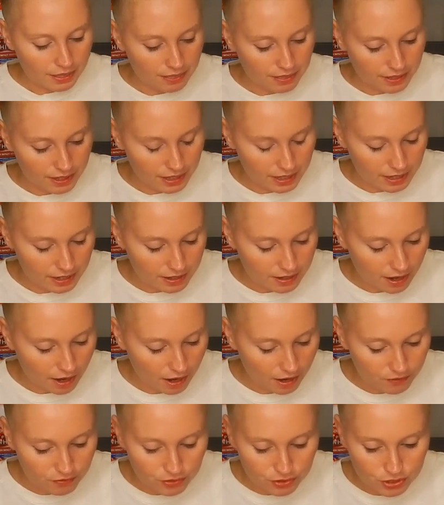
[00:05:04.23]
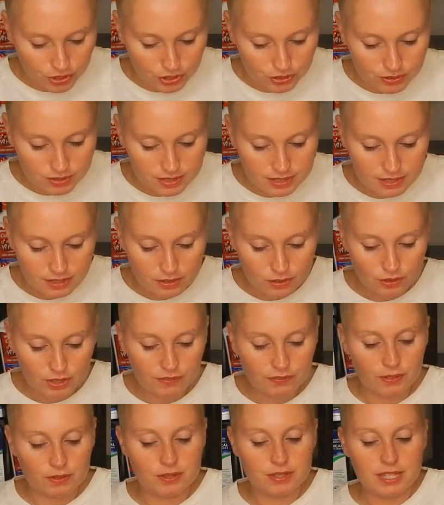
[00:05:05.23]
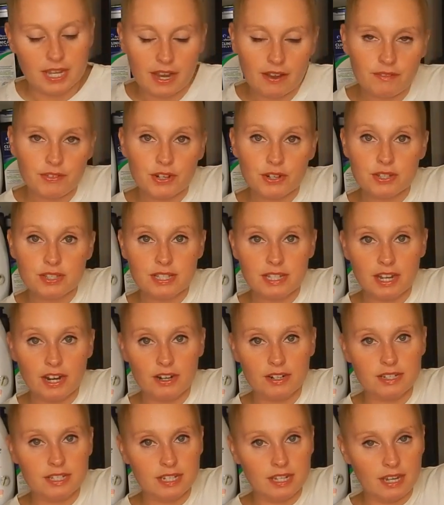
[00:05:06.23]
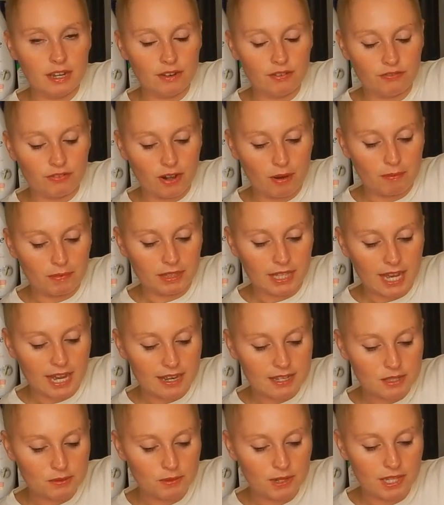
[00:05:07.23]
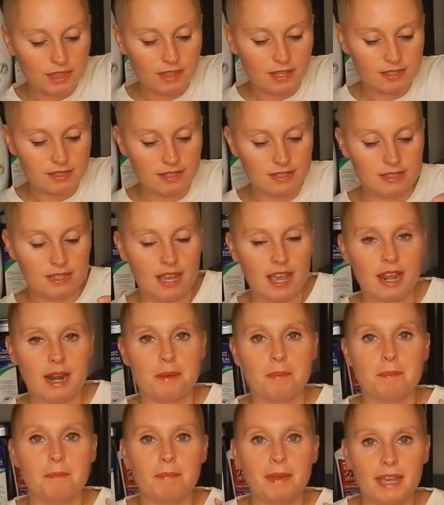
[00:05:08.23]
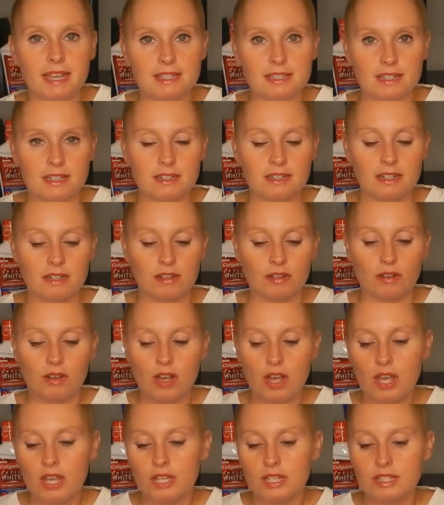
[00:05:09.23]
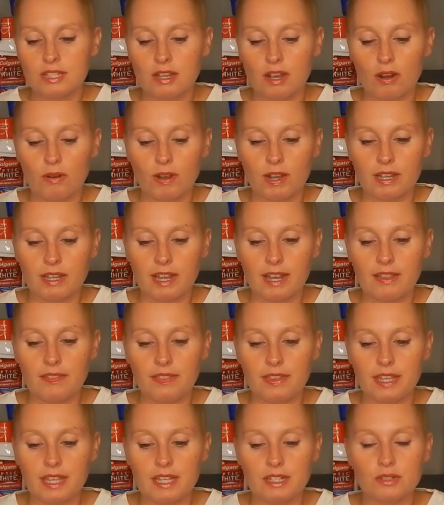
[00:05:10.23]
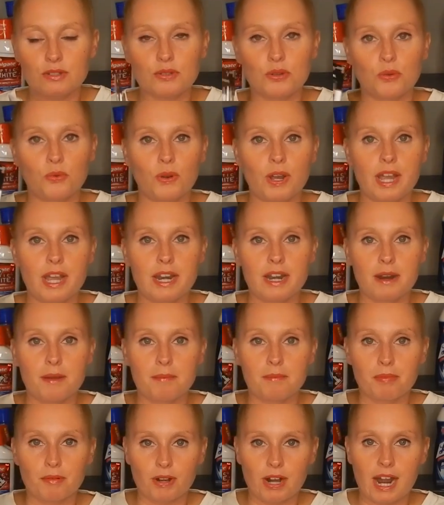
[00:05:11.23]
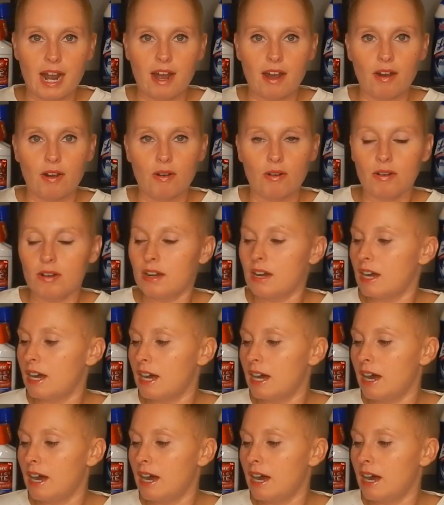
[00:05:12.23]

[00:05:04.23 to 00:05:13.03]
The CoverGirl deal, if you saved your CRT from last week, this is an amazing deal. So again, the twin brow